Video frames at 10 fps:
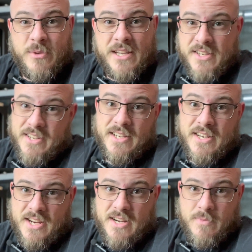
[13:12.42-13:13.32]
because it
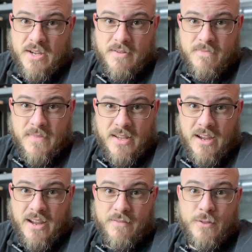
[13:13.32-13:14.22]
didn't need to be.
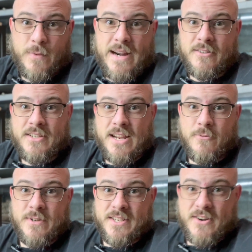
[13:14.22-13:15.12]
If the
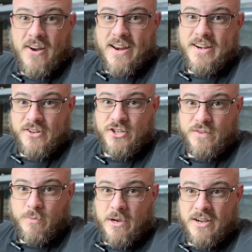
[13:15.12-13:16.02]
rattlesnake was not in his
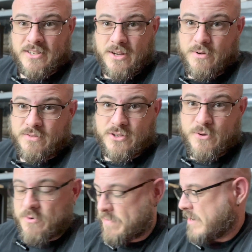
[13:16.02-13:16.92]
shift box, I would have
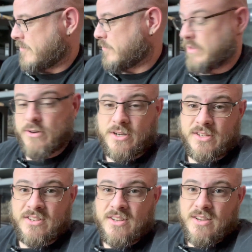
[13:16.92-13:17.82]
scooped him out with
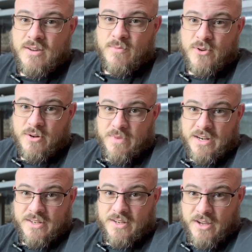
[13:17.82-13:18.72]
hooks, put him
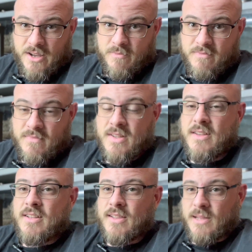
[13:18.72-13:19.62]
in a tub,
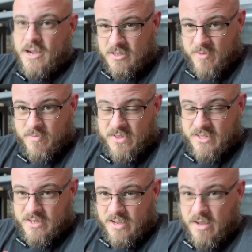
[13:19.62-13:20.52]
locked him up in
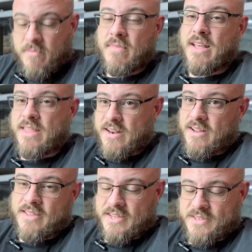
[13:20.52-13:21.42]
the tub, and then
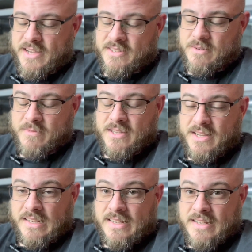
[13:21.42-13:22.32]
done the exact same
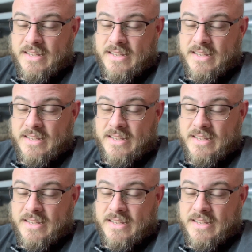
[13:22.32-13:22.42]
thing.